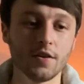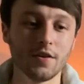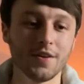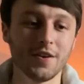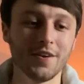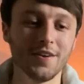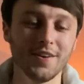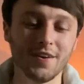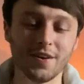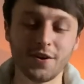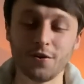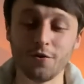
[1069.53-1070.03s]

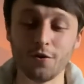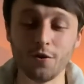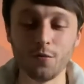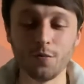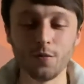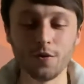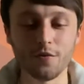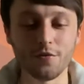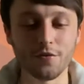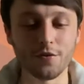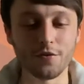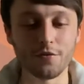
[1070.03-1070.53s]
a
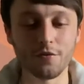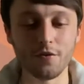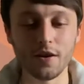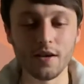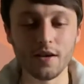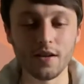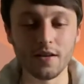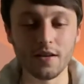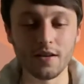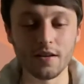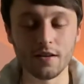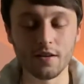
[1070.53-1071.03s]
group of
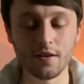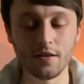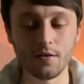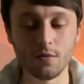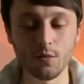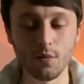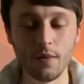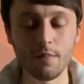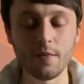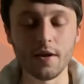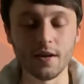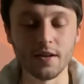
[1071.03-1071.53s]
3
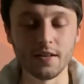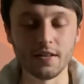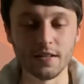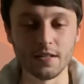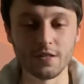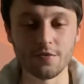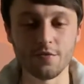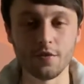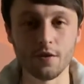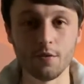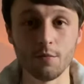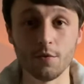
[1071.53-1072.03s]
women in
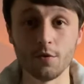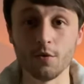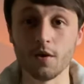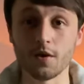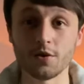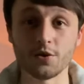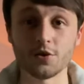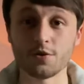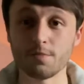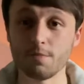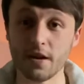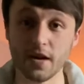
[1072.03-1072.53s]
this film who are
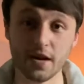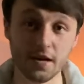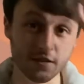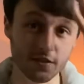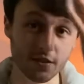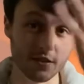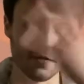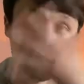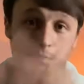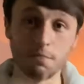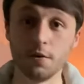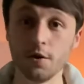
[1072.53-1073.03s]
just
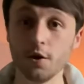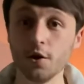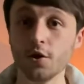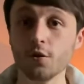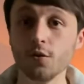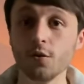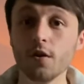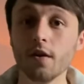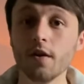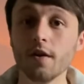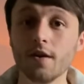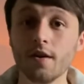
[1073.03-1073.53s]
painted
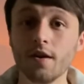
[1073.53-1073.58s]
blue.